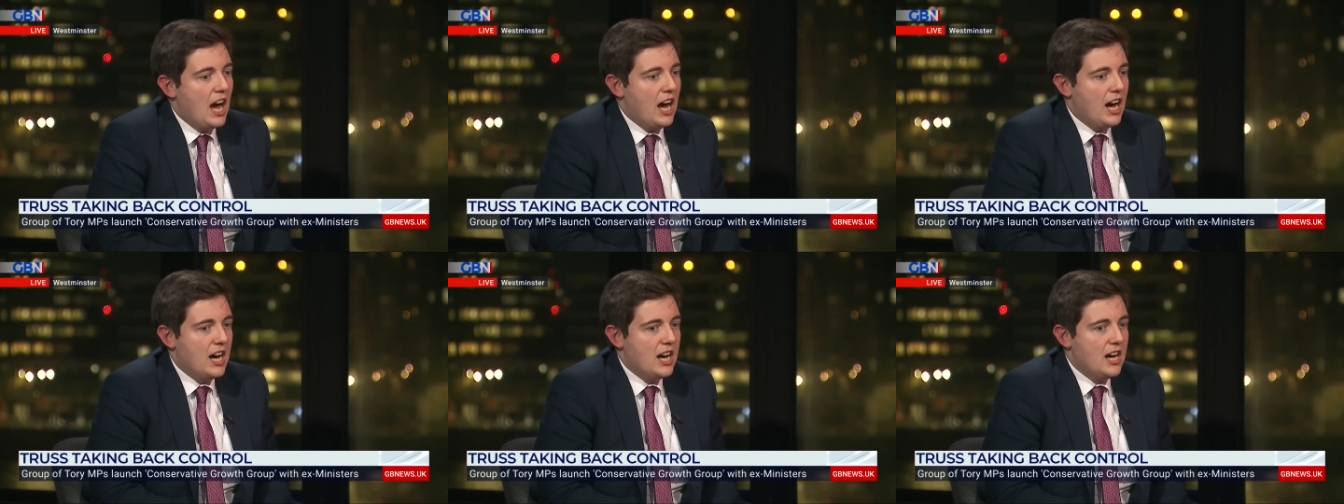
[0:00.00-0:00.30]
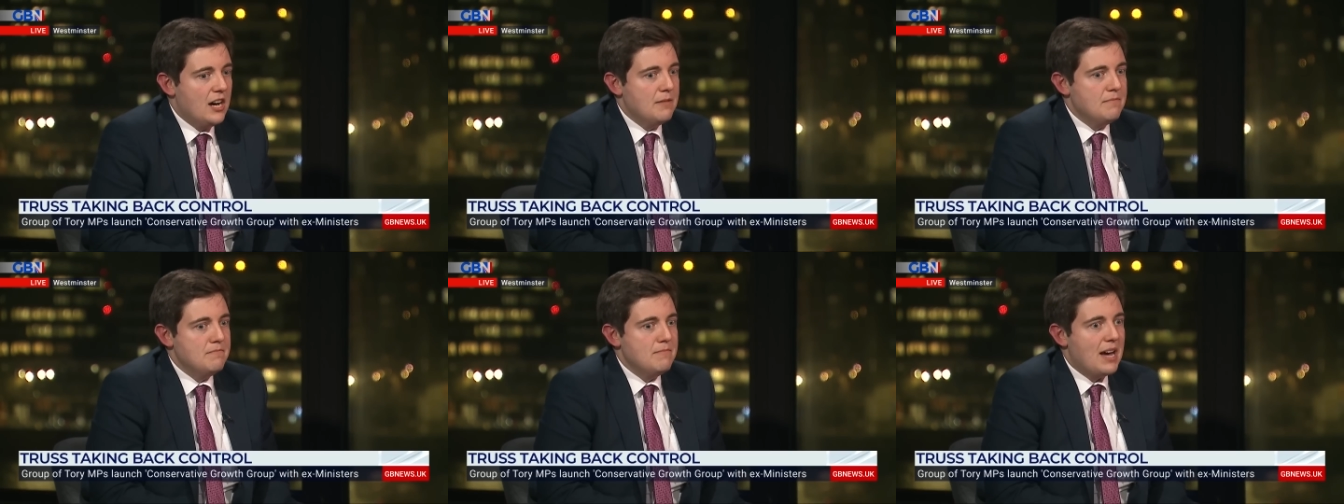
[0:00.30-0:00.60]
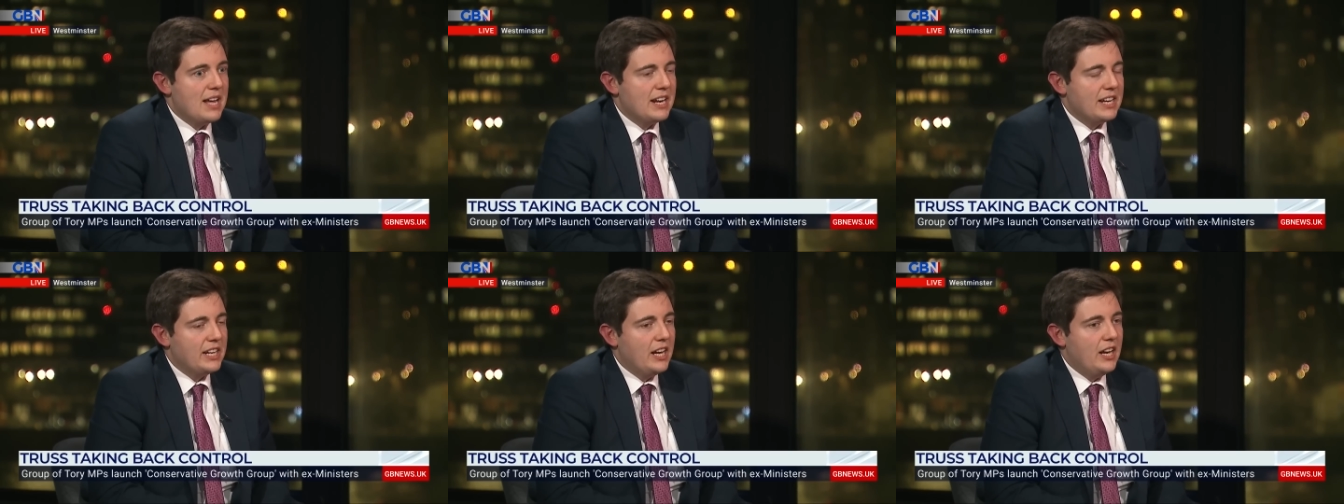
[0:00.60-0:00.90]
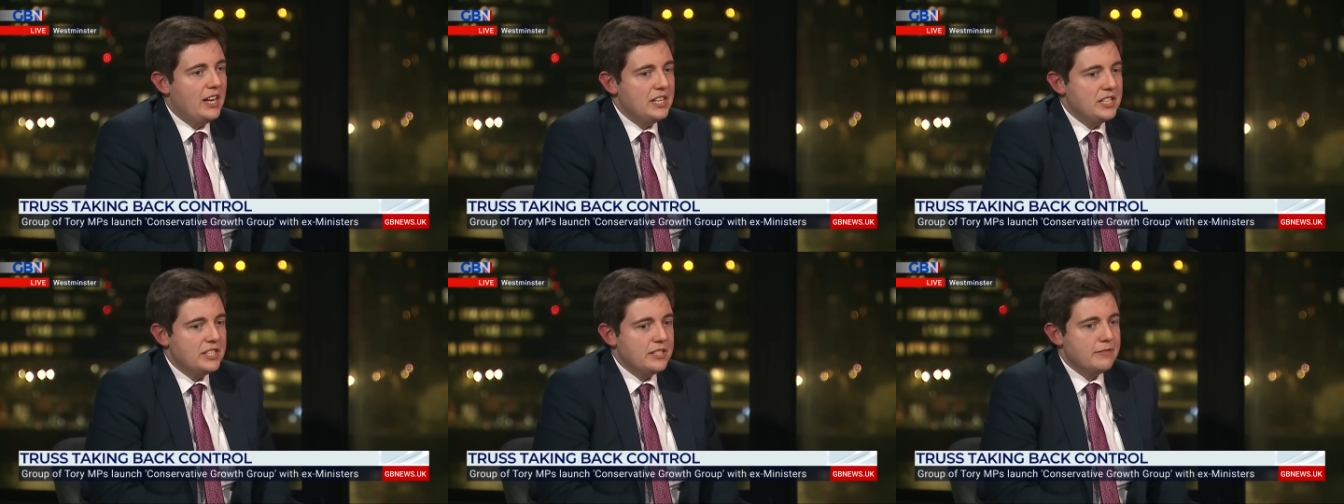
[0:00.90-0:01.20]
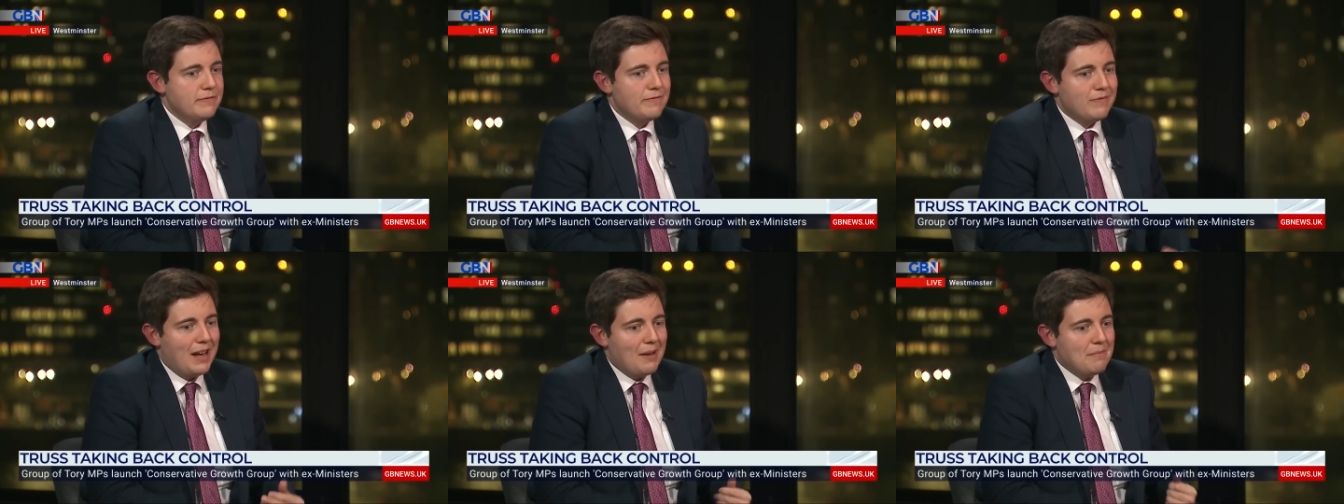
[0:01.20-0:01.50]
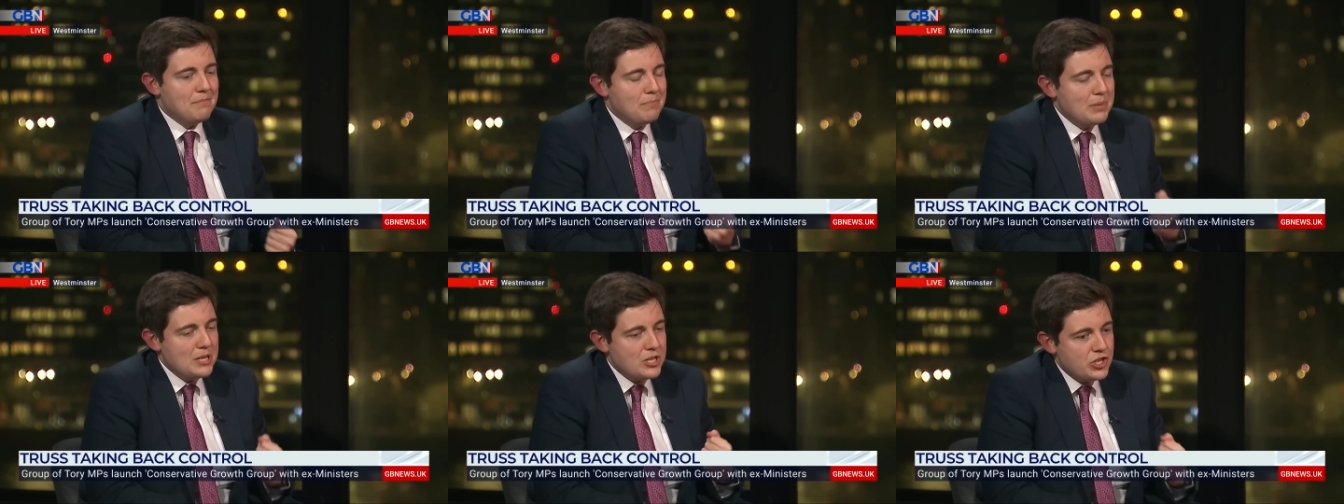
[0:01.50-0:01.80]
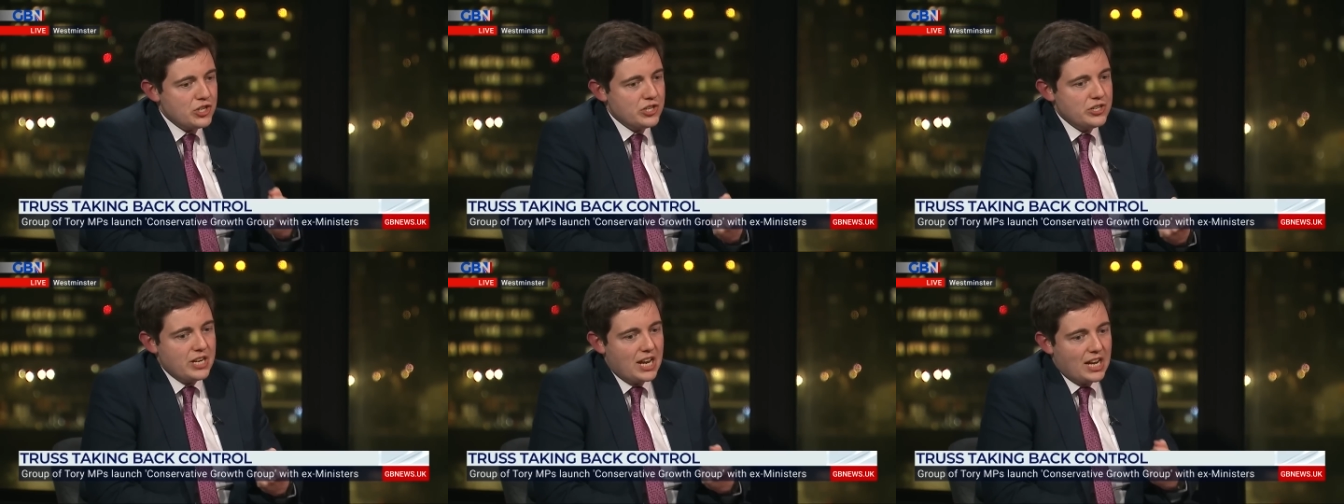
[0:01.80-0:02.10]
um, and a kind of
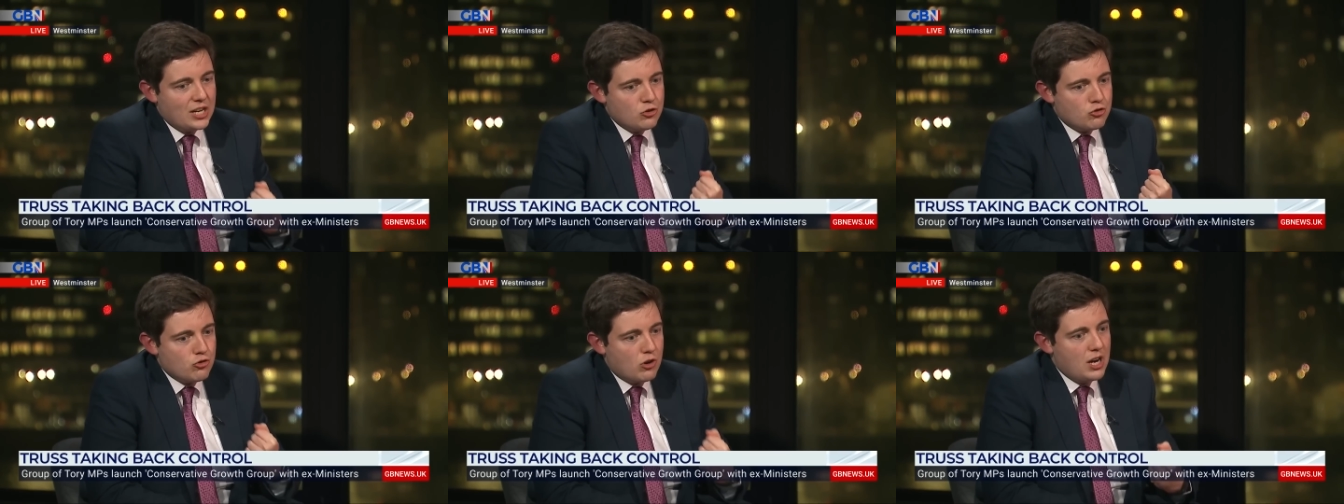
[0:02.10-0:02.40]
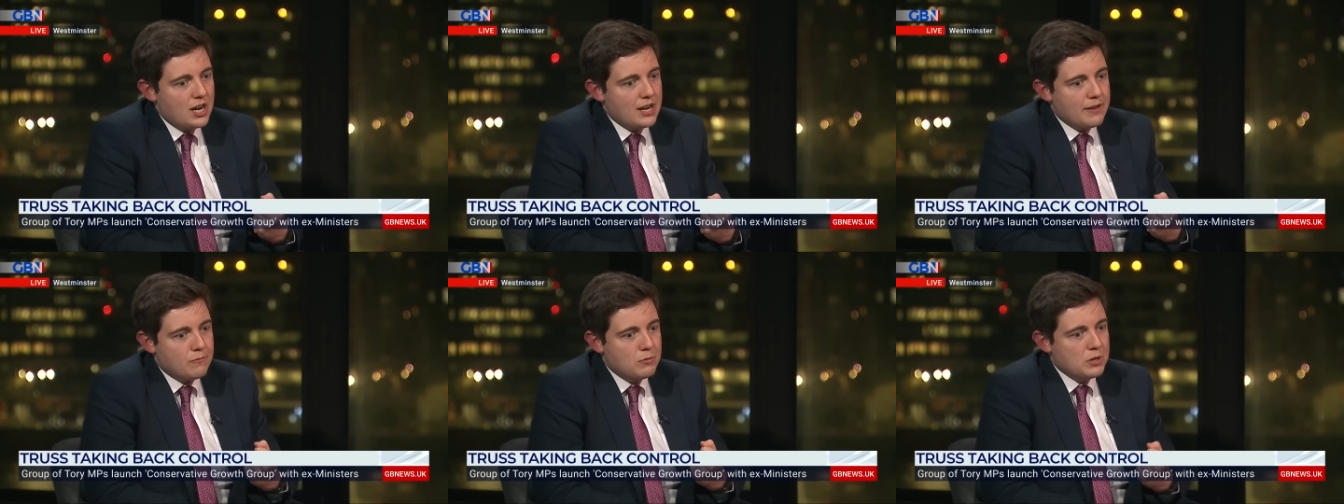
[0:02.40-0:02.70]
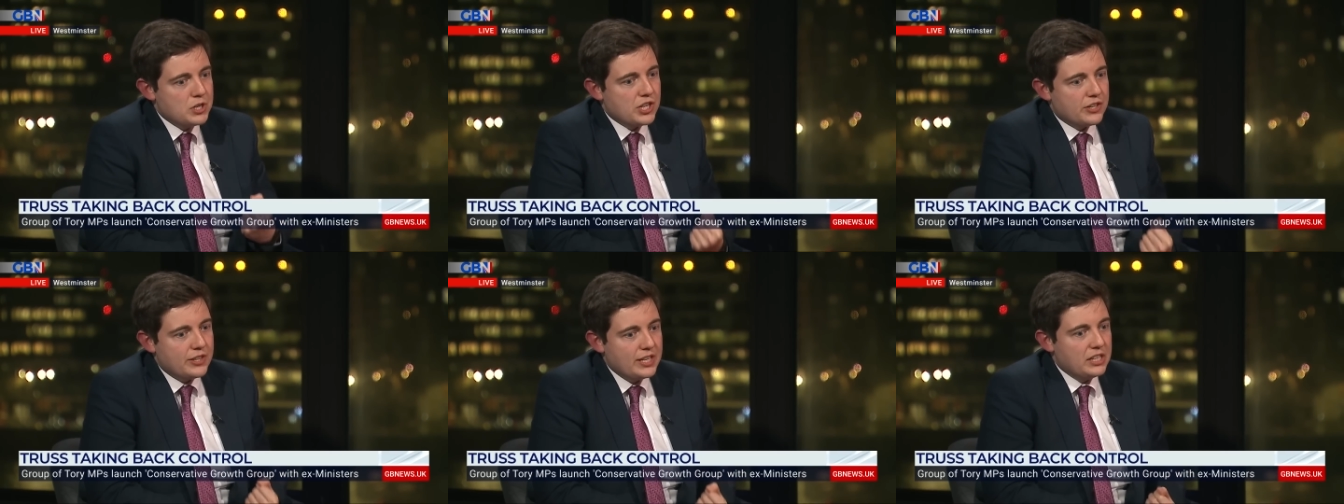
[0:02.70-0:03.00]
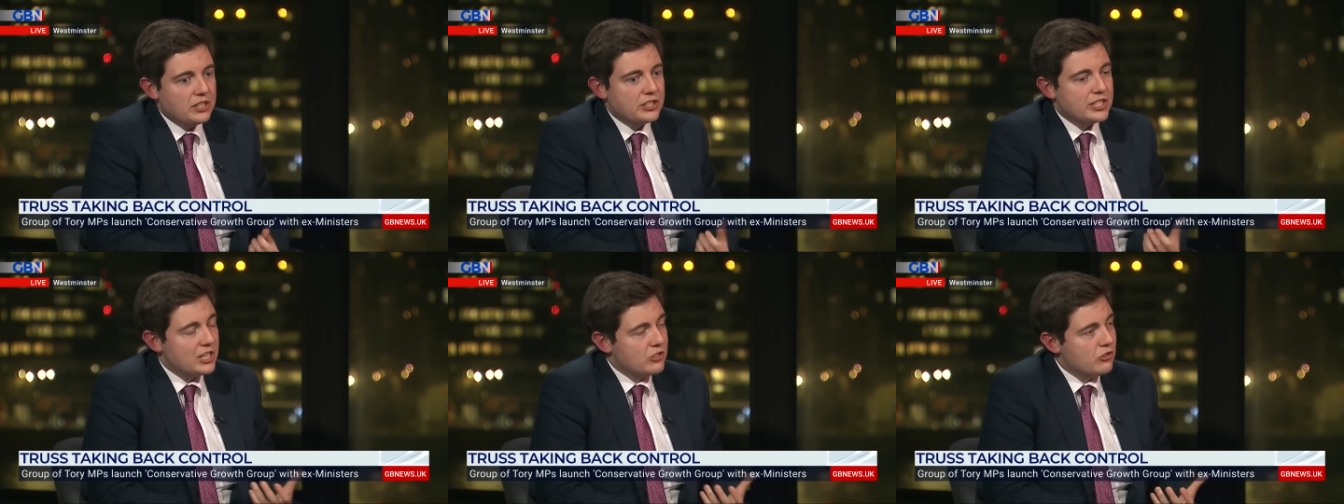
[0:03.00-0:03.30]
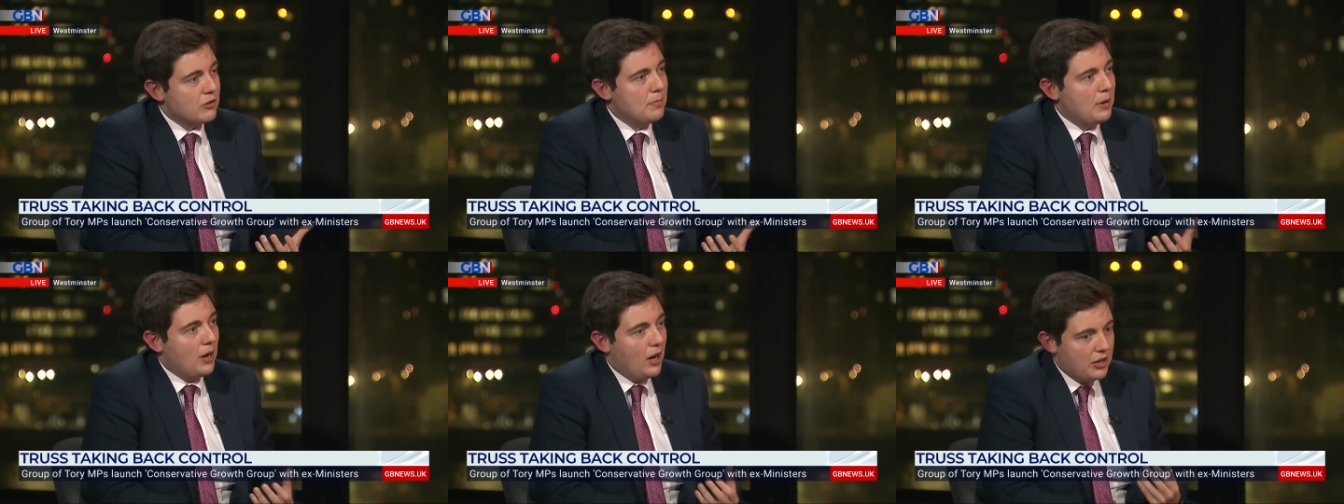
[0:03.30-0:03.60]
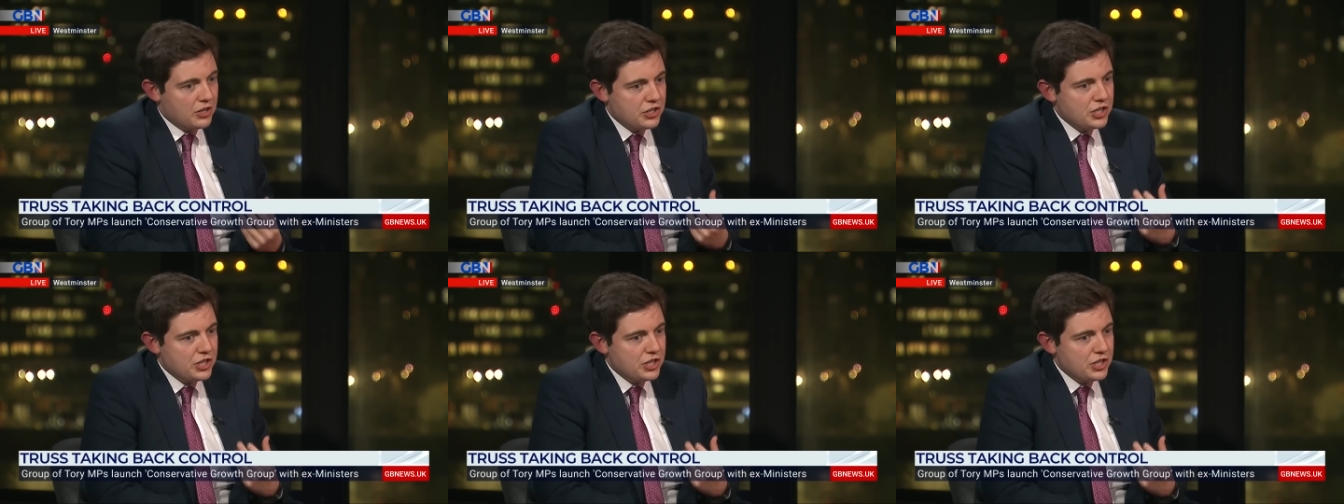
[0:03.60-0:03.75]
ambition and drive, which I think sets her apart.